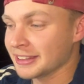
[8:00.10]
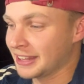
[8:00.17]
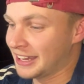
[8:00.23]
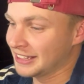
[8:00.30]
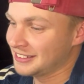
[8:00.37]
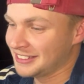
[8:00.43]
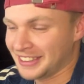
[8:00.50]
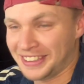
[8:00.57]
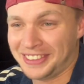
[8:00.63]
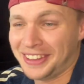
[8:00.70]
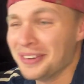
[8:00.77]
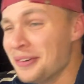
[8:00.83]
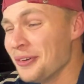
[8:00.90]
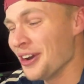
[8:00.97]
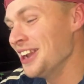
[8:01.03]
that, the
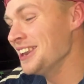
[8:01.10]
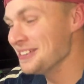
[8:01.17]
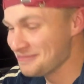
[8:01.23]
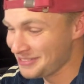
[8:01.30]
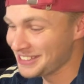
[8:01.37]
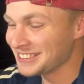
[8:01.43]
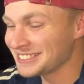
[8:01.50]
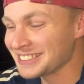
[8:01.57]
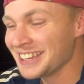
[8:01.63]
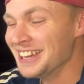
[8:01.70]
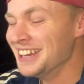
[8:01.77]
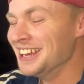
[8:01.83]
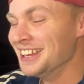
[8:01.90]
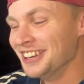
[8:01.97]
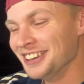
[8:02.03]

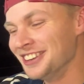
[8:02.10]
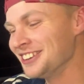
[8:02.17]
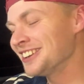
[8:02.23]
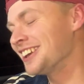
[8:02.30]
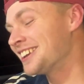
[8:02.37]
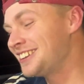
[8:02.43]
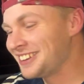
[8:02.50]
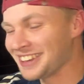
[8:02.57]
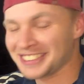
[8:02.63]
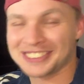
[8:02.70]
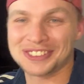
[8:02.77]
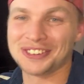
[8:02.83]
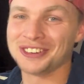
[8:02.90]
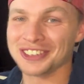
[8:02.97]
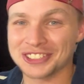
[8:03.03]
Wallabies look like you can
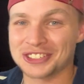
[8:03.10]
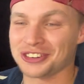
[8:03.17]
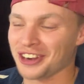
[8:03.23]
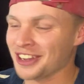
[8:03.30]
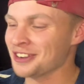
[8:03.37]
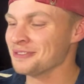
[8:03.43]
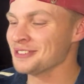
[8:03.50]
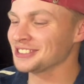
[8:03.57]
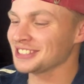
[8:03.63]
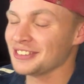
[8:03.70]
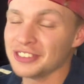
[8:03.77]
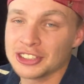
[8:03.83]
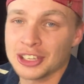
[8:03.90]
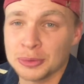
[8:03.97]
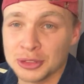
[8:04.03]
score a try almost
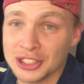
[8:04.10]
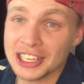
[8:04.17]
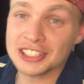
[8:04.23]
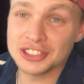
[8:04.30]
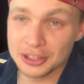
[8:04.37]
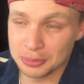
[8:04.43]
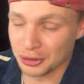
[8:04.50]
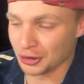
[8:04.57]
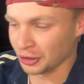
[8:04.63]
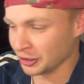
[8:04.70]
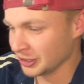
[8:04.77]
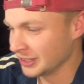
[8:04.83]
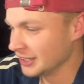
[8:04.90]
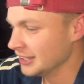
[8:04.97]
every time you touch the ball.